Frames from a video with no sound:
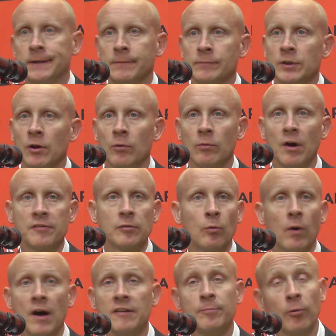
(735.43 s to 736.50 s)
you know, Russell
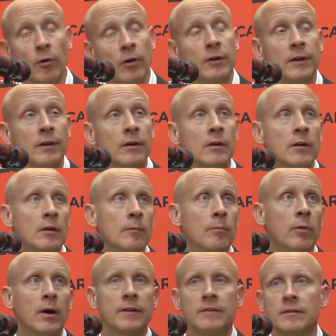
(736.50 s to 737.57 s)
Westbrook,
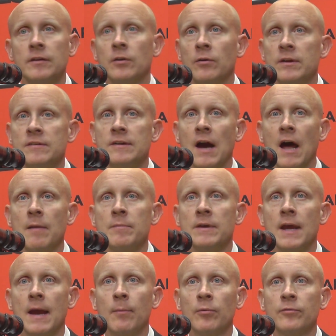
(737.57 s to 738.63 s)
but, you know, he's got to
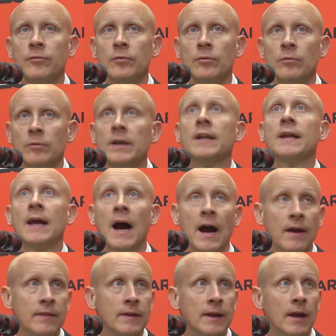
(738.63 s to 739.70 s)
be able to get a
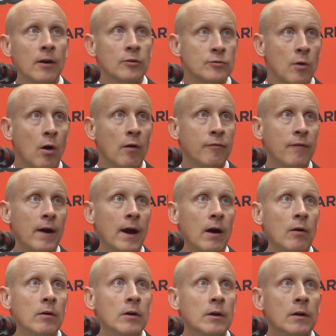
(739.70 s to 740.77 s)
guy in the air, draw a
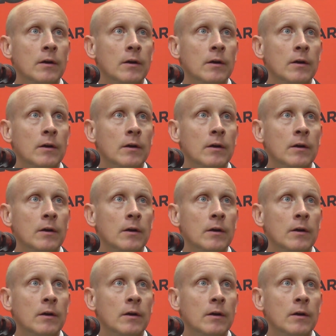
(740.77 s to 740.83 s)
foul.